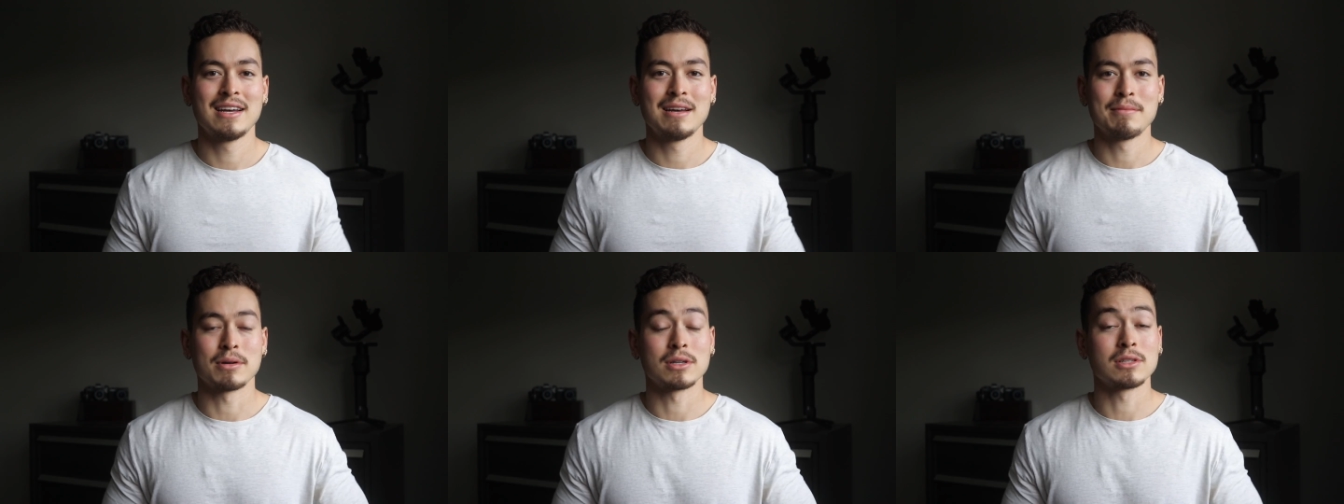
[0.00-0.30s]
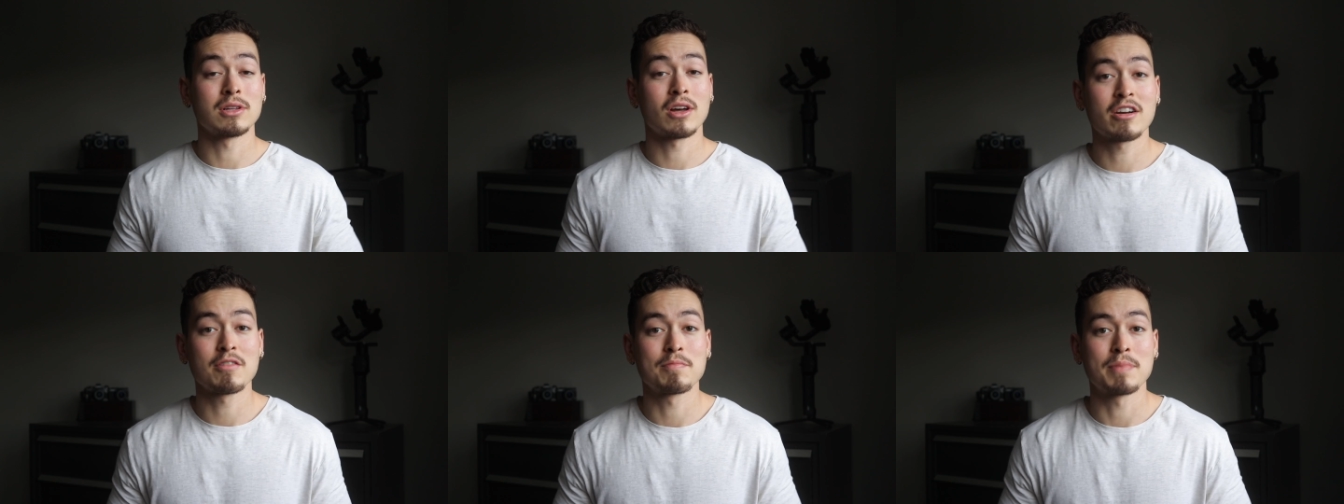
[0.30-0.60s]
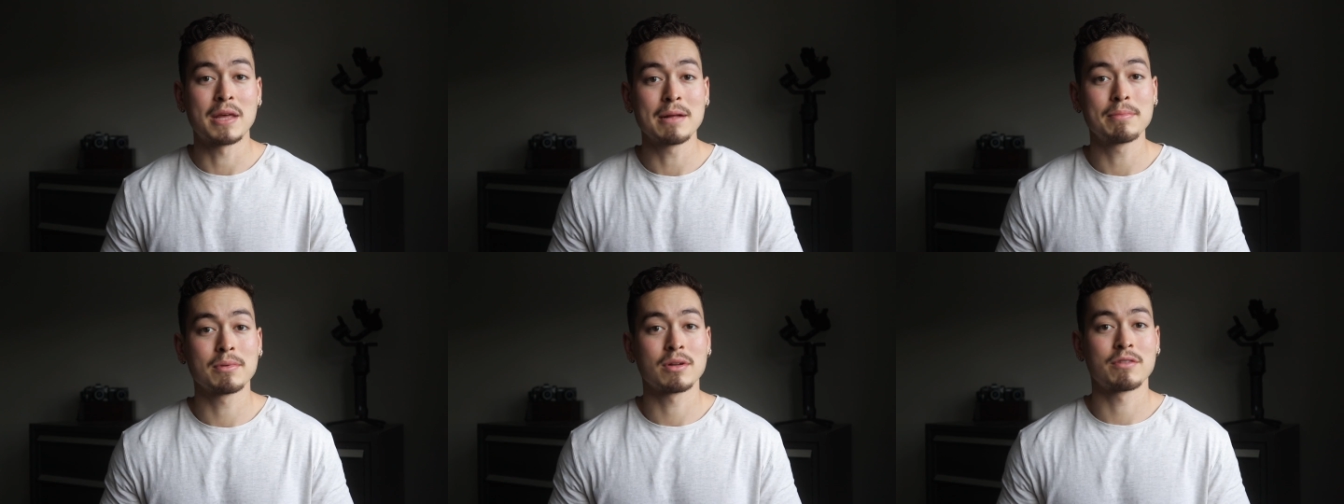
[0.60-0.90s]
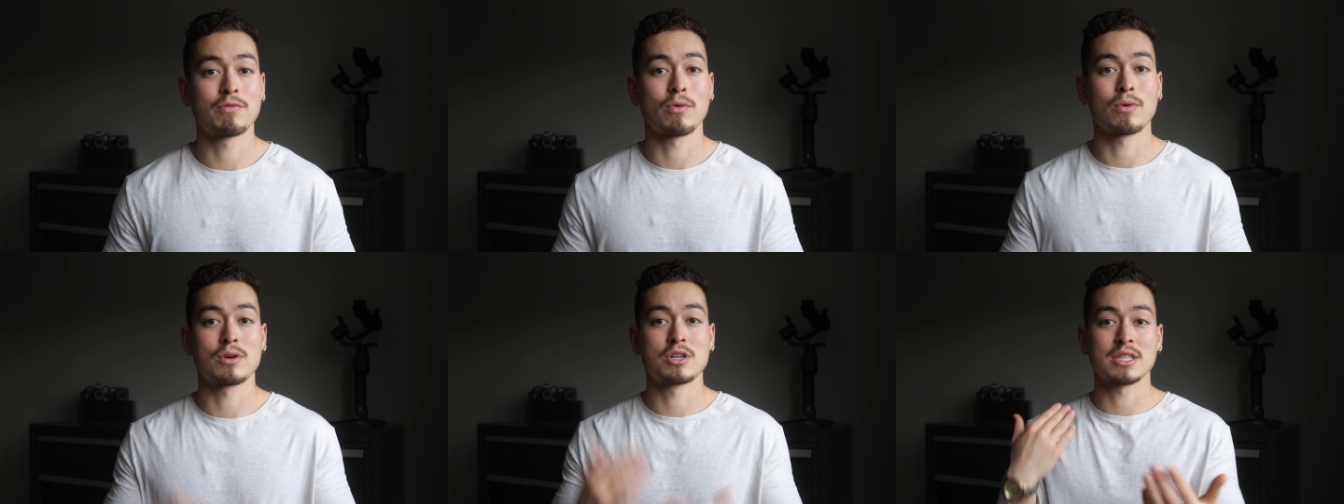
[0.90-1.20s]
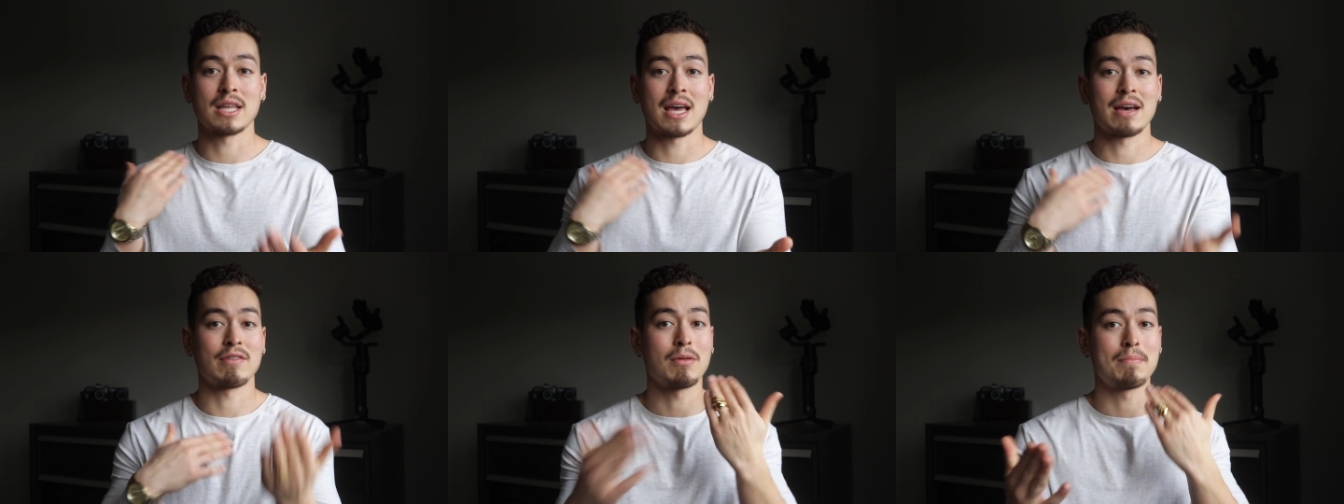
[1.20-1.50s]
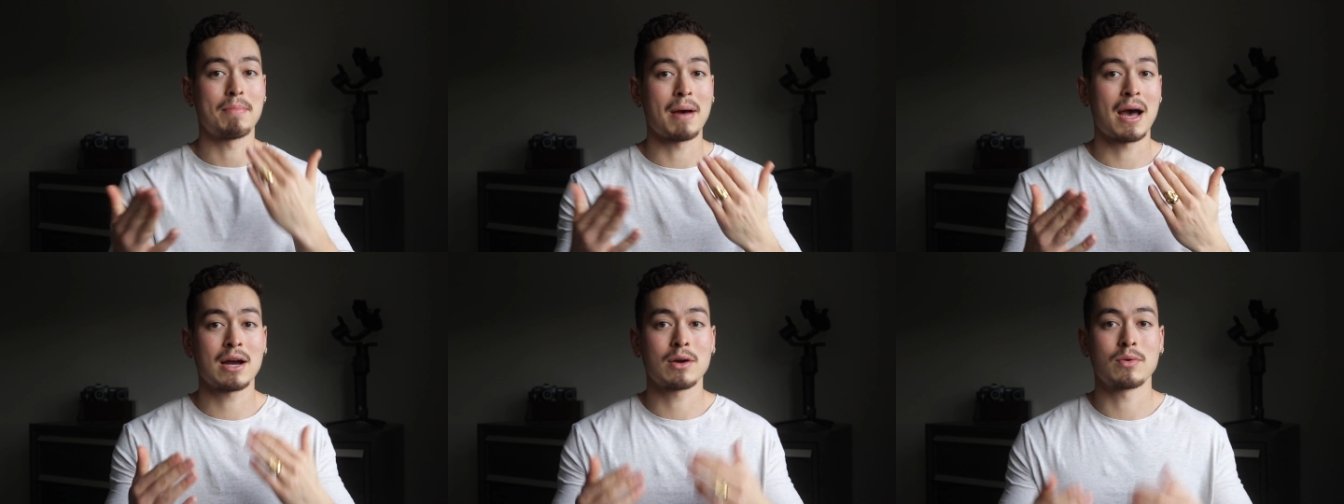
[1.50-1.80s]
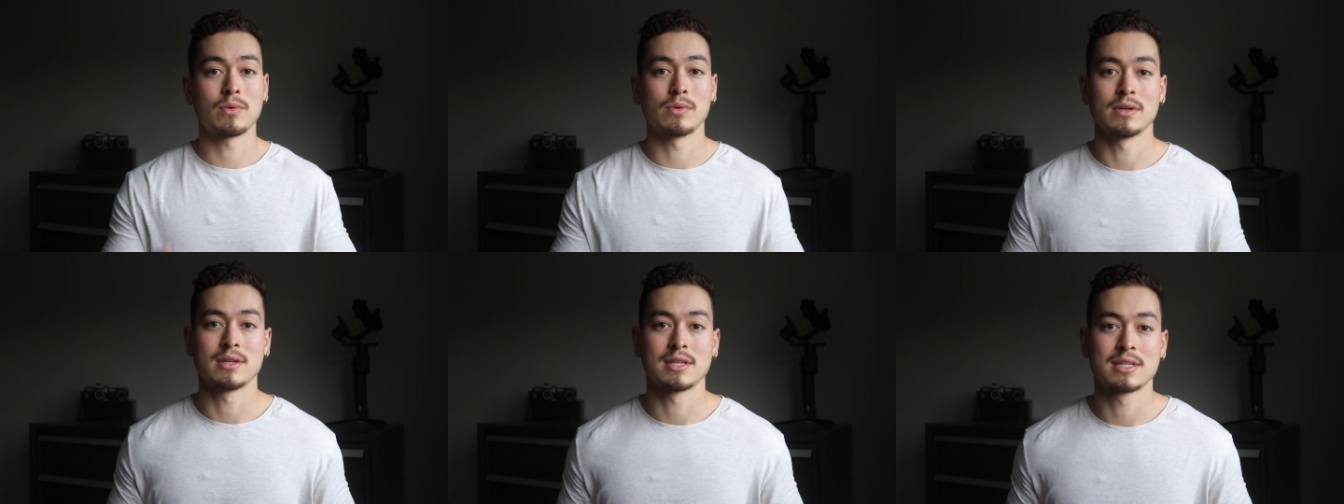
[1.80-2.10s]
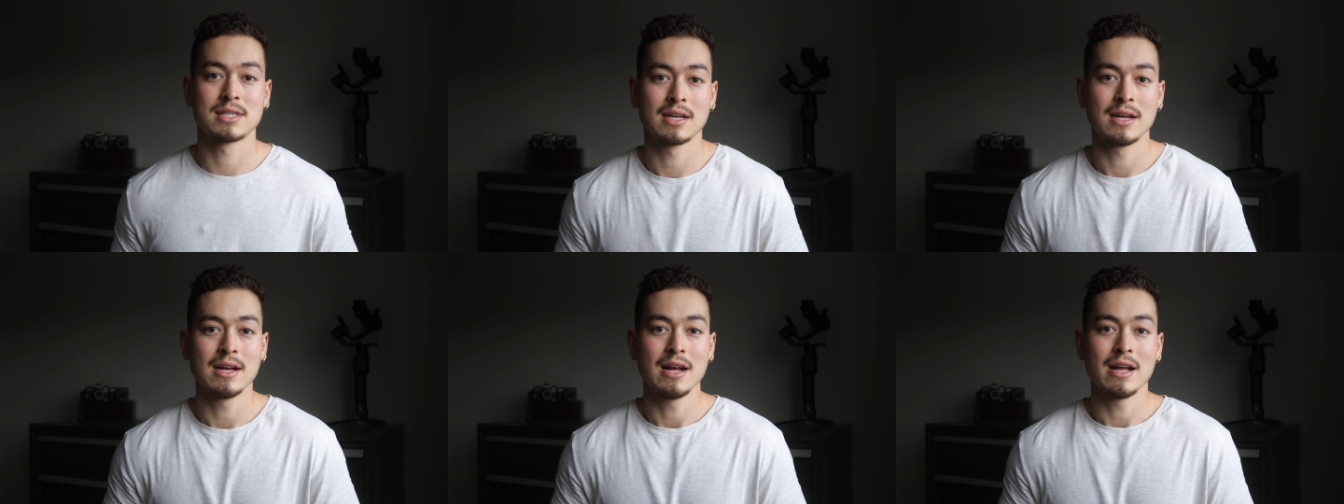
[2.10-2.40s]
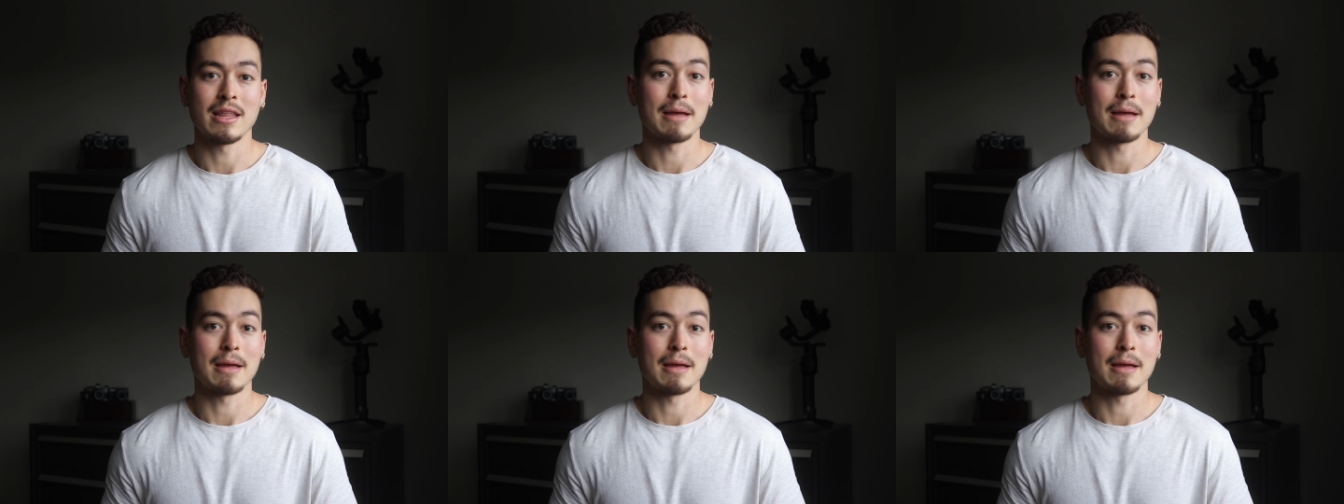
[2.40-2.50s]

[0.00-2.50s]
But a lot of people, unfortunately, have it backwards.